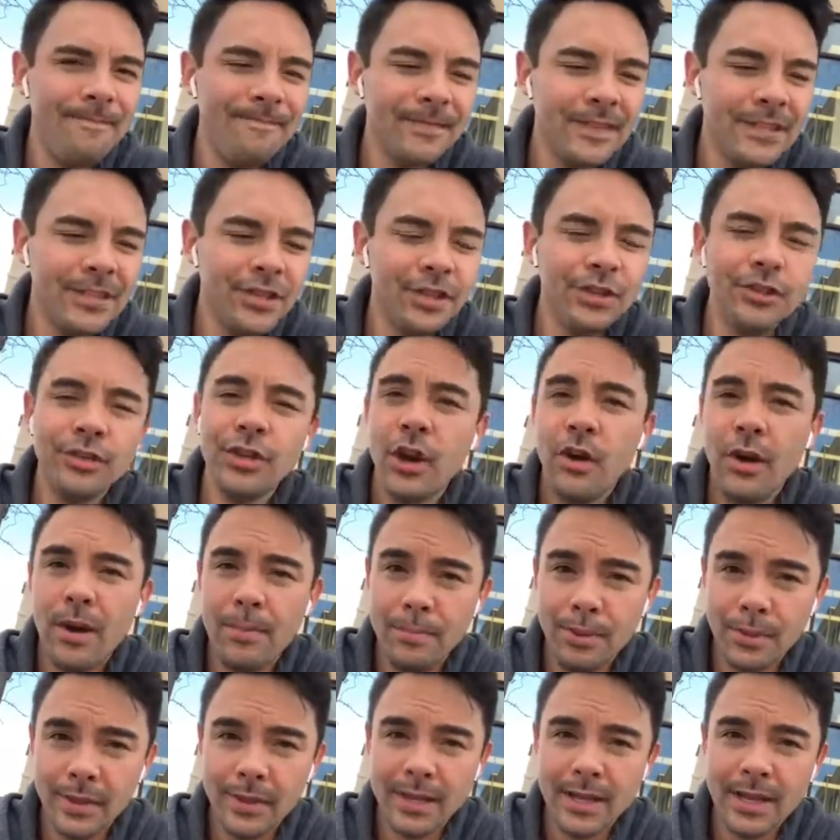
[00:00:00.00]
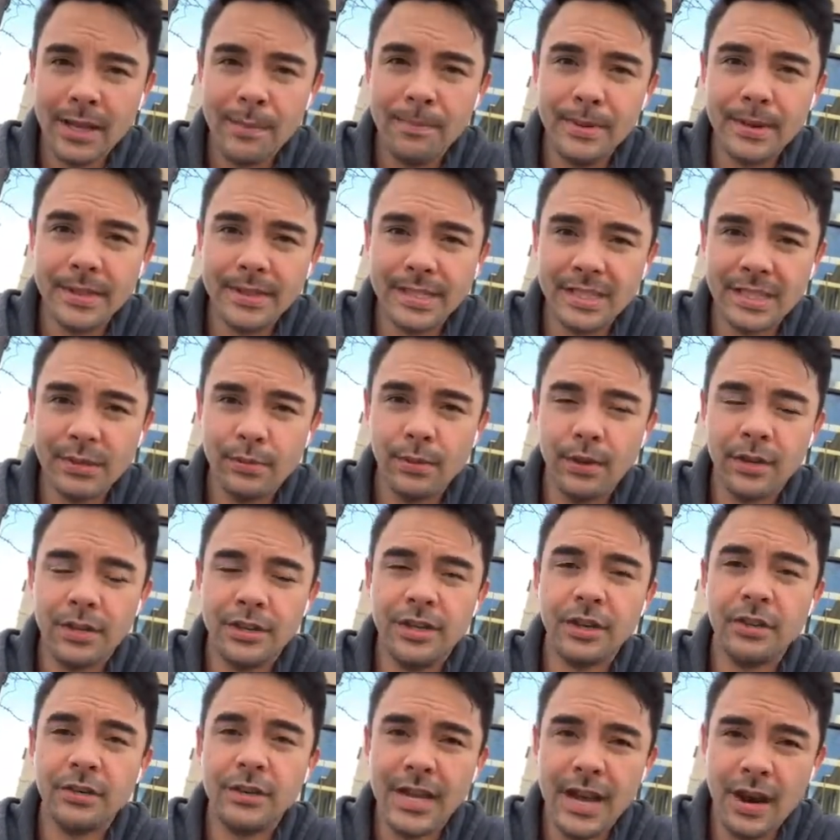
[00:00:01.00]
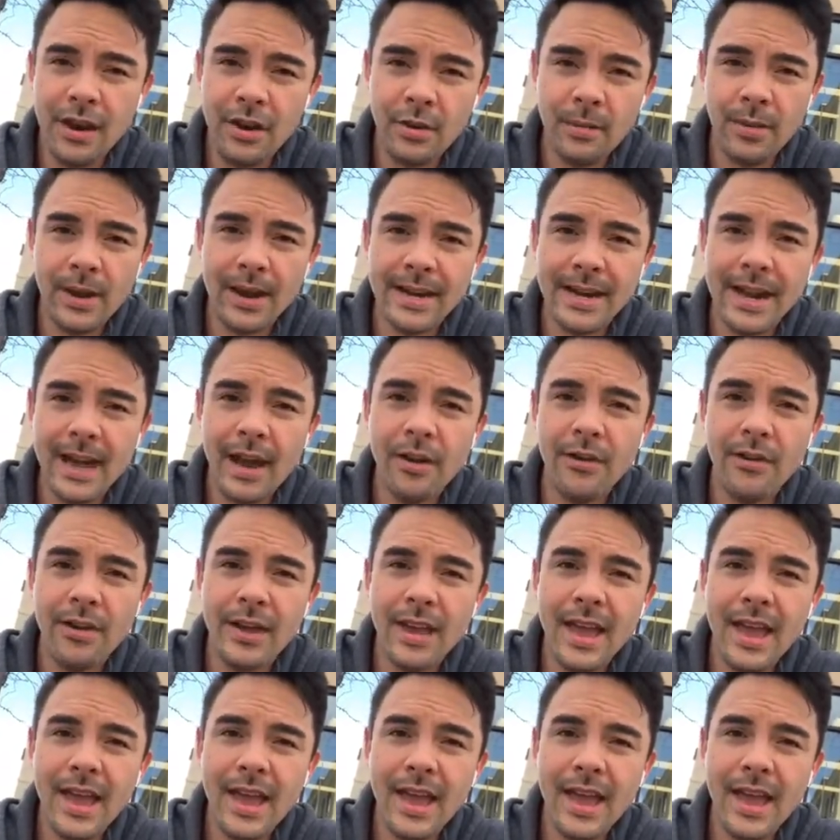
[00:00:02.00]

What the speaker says: so you know I'm building a business with Doterra right now,